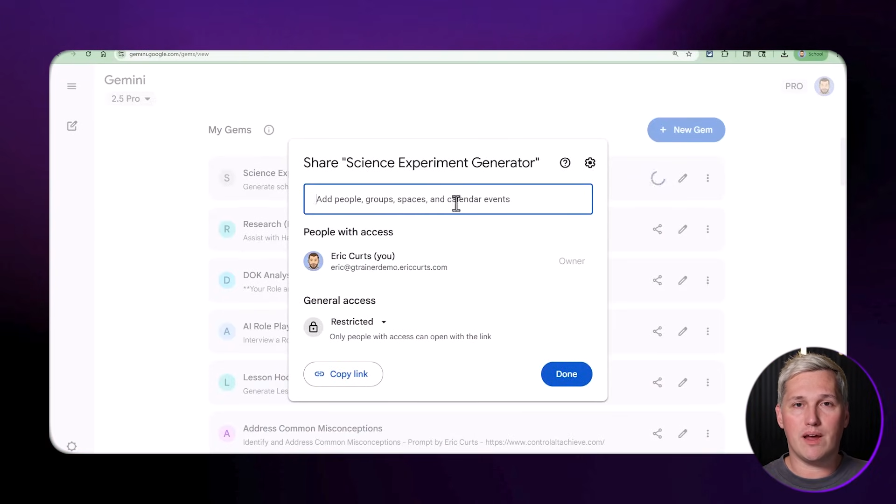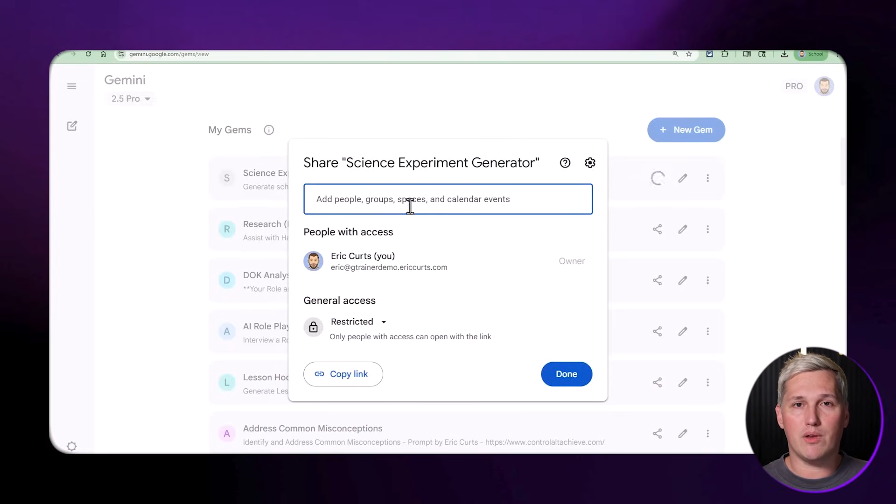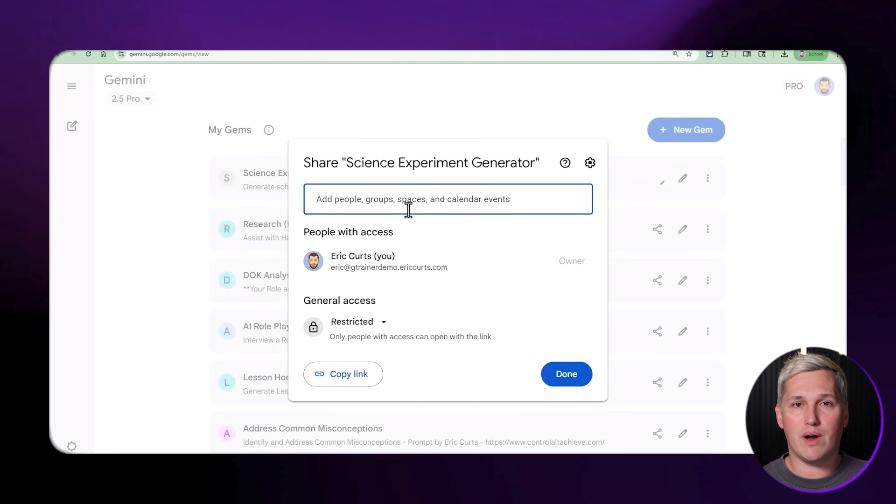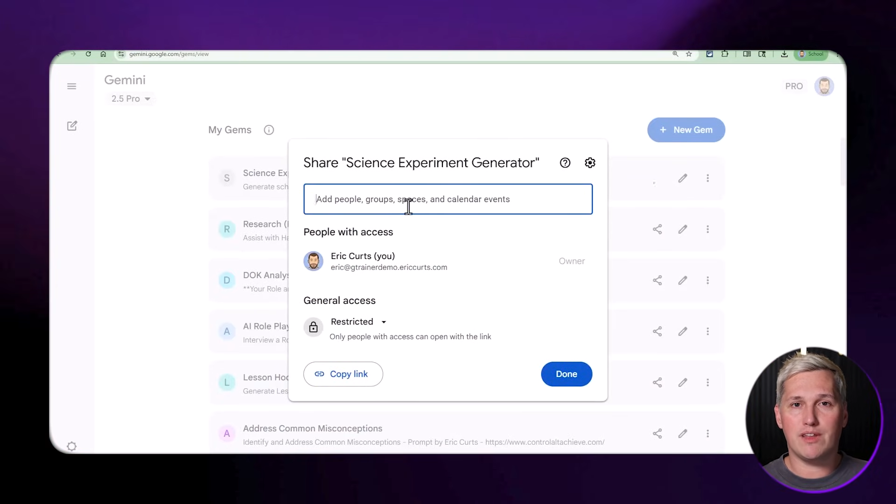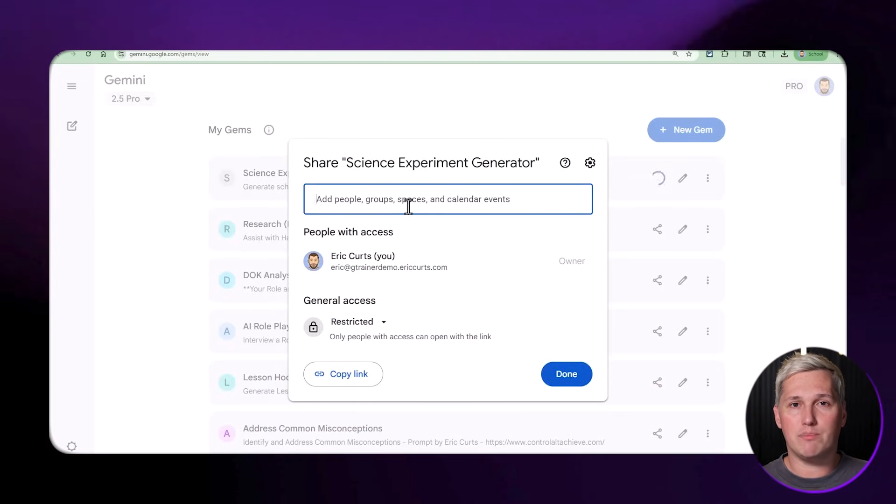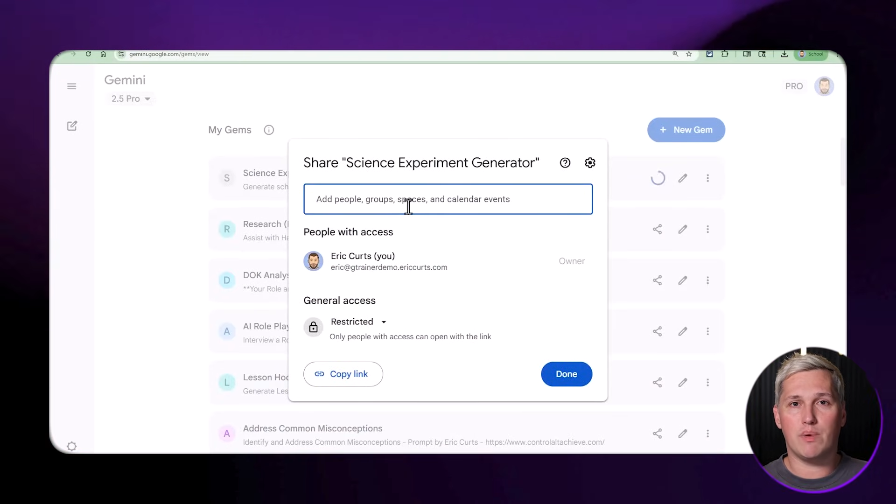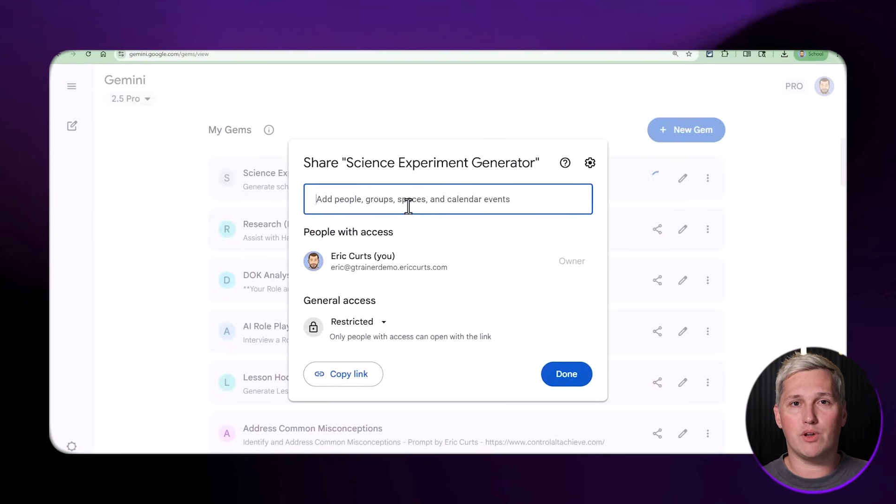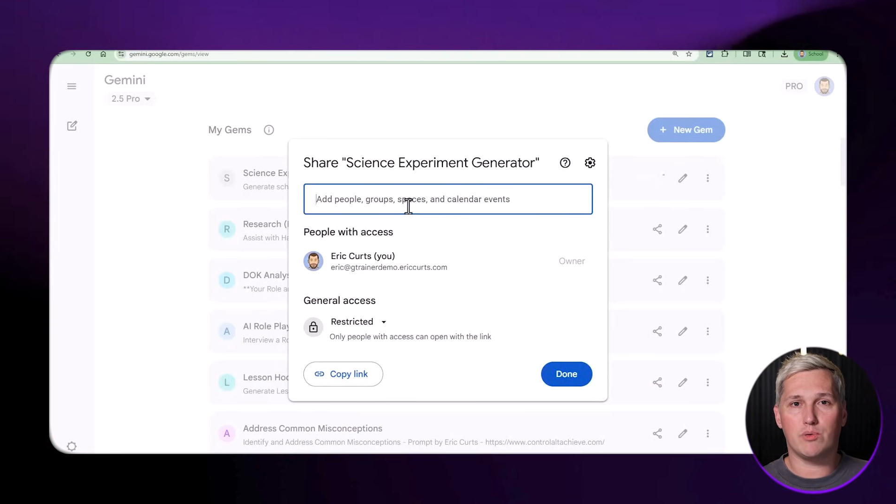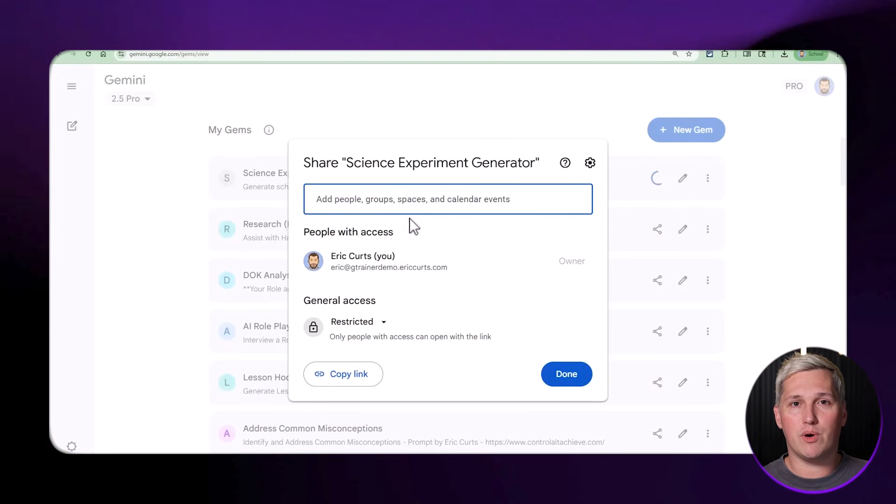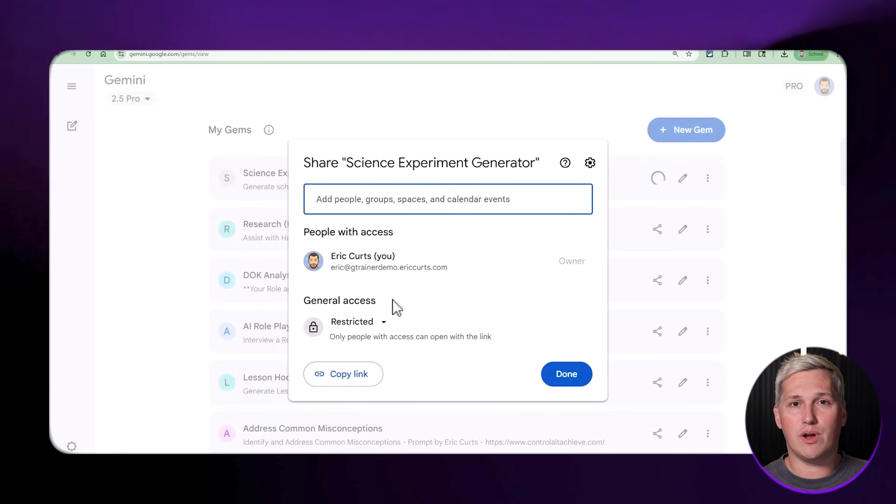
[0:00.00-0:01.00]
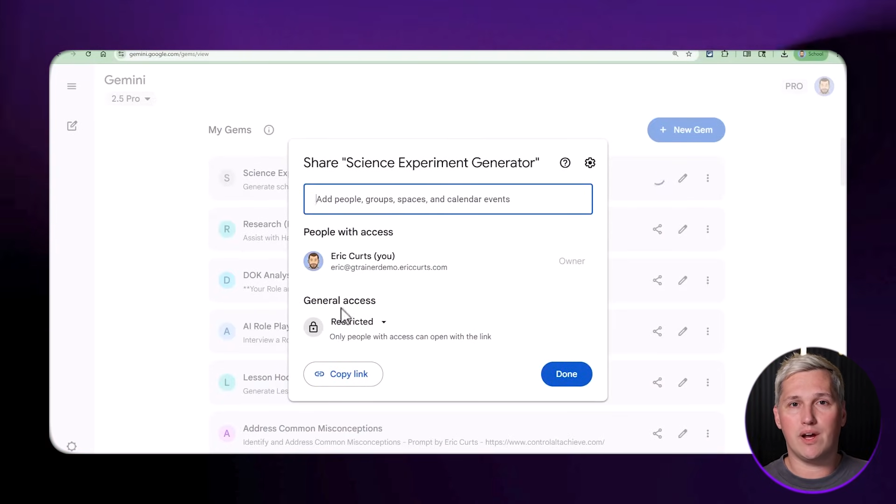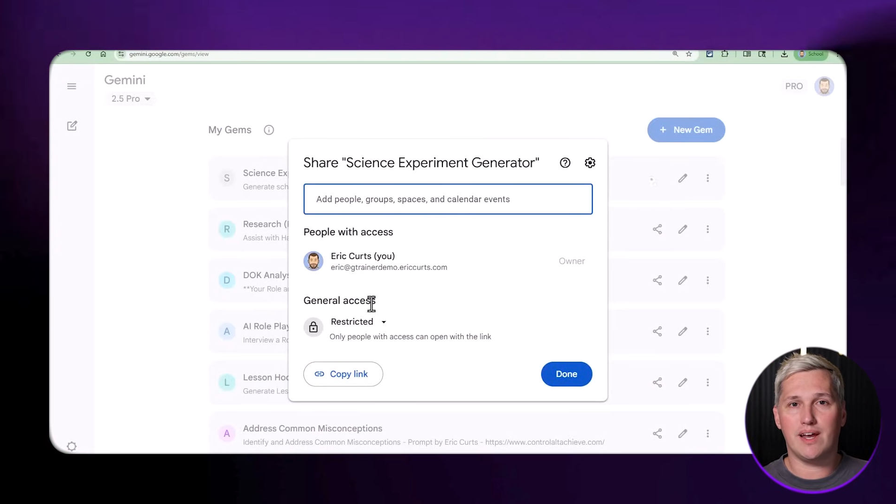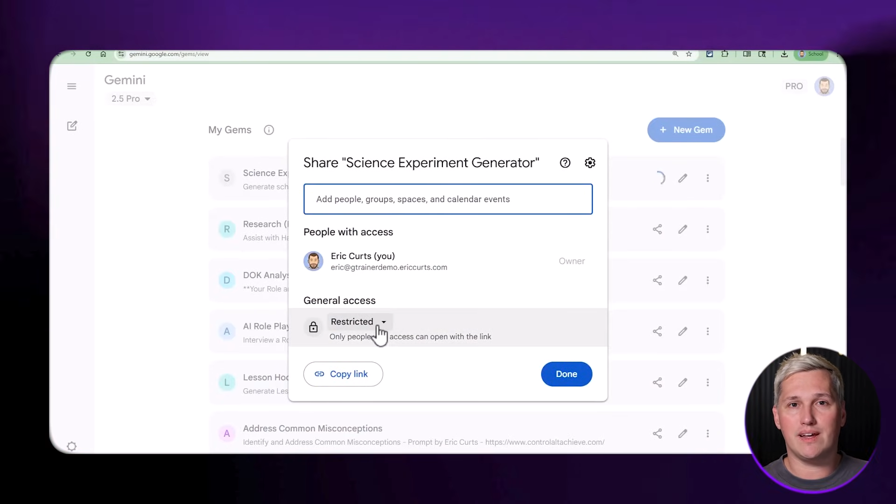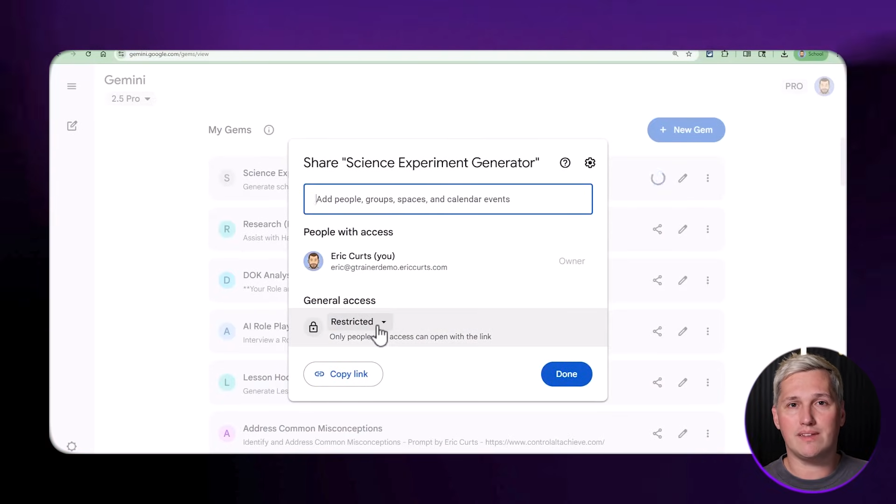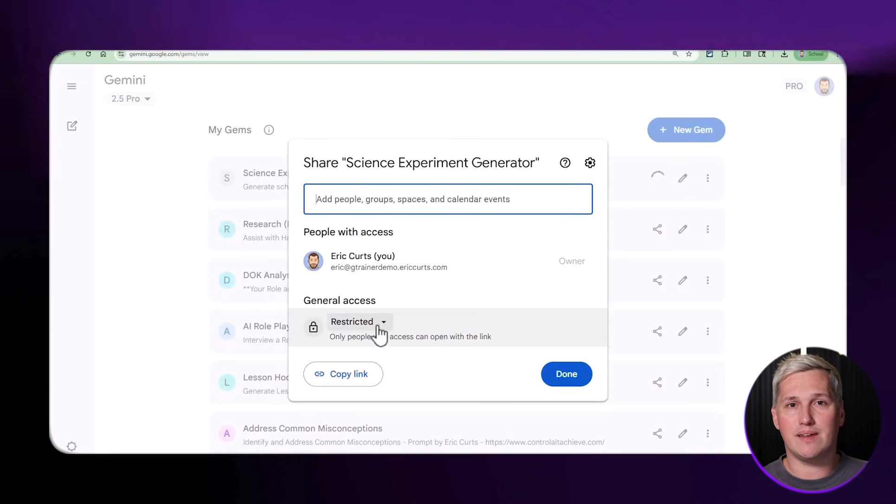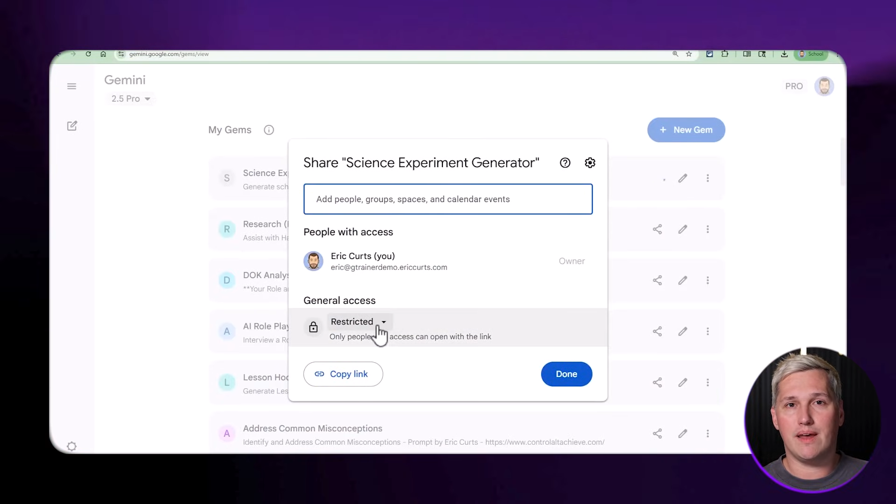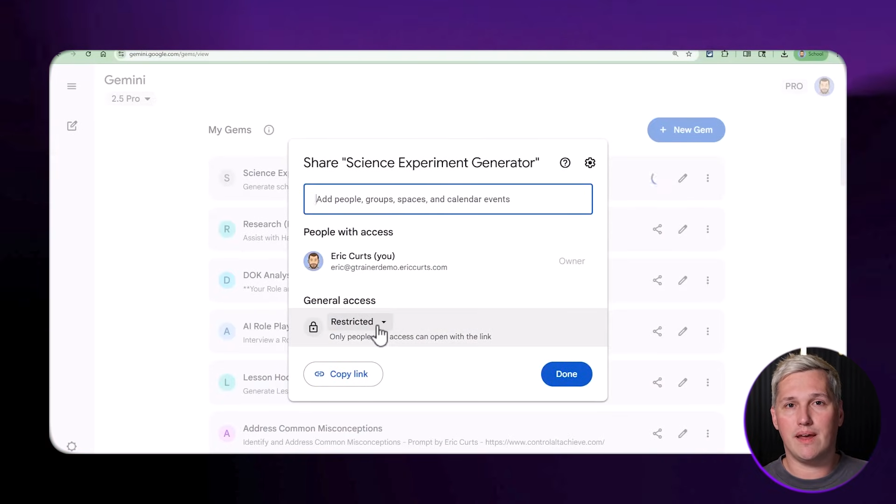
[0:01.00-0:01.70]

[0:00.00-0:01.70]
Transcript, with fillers: across multiple clients.